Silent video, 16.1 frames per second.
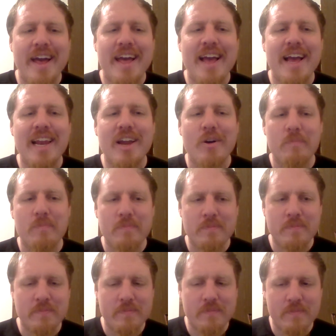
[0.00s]
Hello,
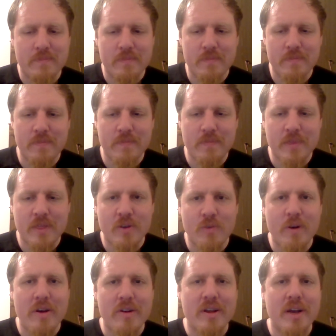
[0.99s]

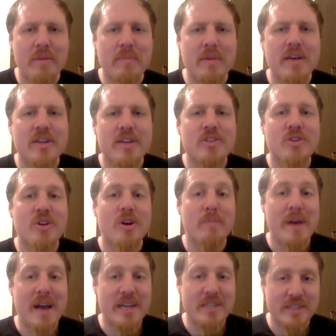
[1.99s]
welcome to Lore
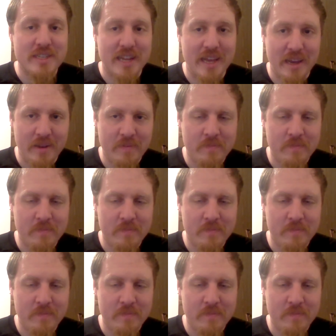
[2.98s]
Master's Lair.